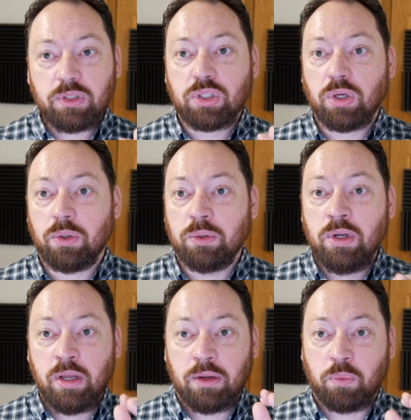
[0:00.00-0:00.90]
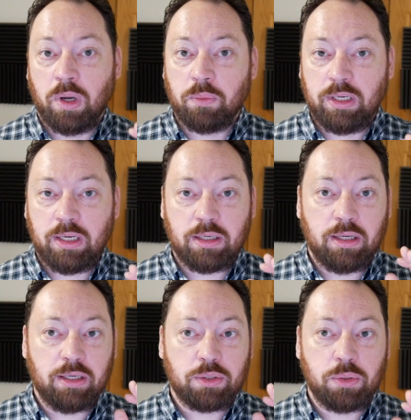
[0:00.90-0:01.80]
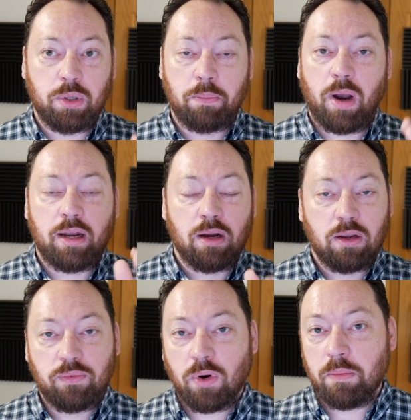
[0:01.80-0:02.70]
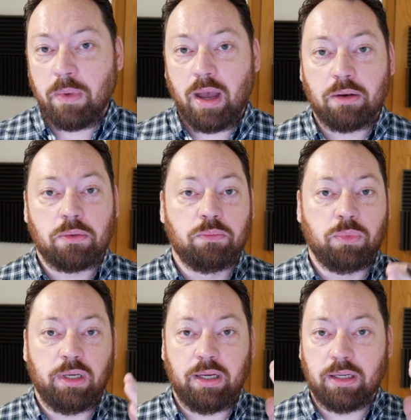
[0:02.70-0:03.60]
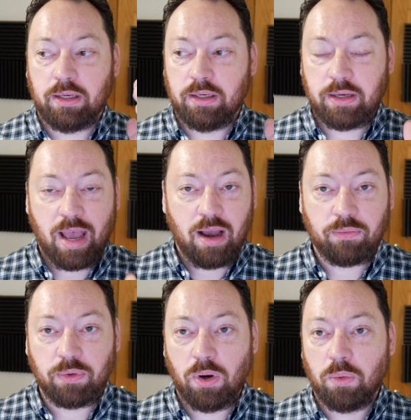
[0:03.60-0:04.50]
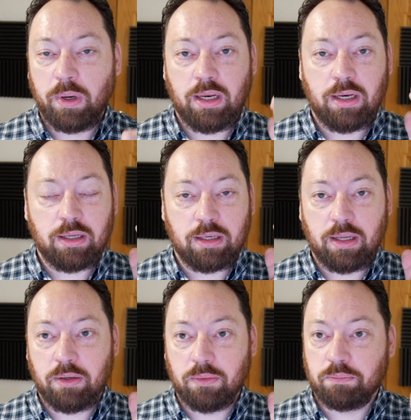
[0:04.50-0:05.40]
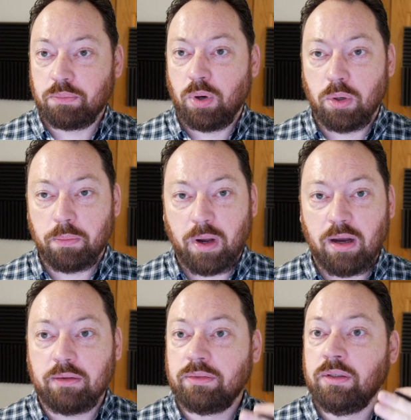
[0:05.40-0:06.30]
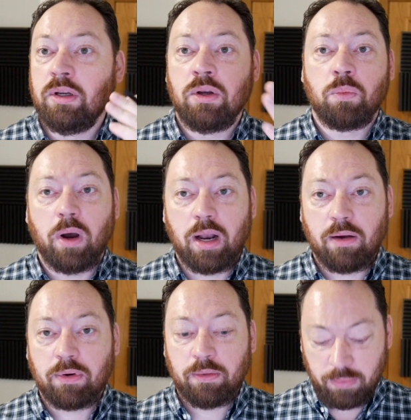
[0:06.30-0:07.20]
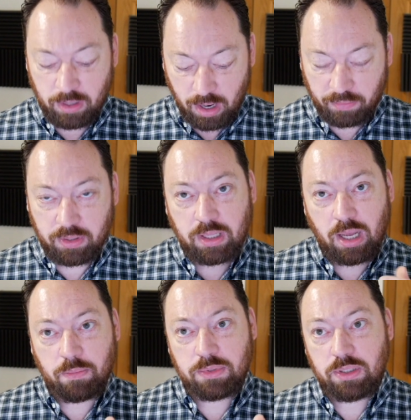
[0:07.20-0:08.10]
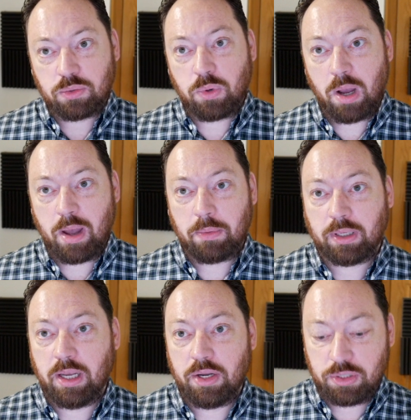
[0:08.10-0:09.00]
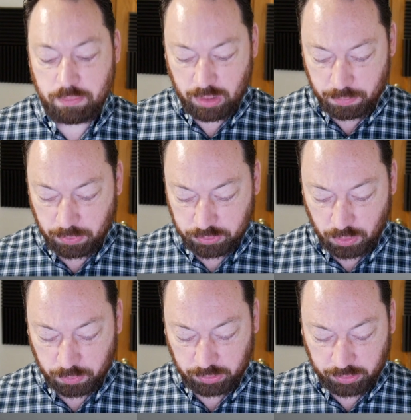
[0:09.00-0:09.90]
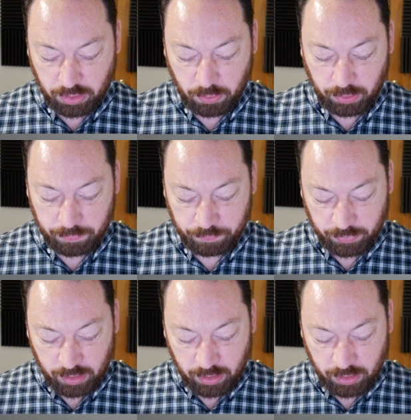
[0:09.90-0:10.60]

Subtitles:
So when we need it into a binary format, we need it in Avro, we need it in protobuf, whatever. Oftentimes these web application people don't really know it.